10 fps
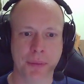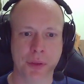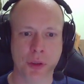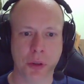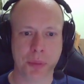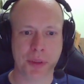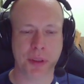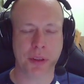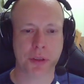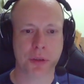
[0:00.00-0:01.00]
job
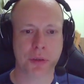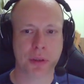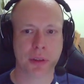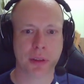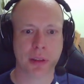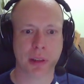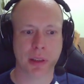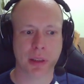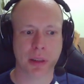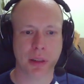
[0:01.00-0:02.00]
search,
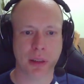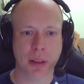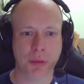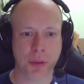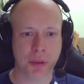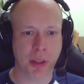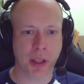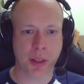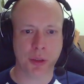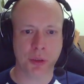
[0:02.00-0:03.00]
if you're
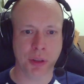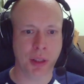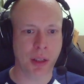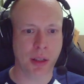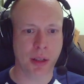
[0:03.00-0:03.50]
like doing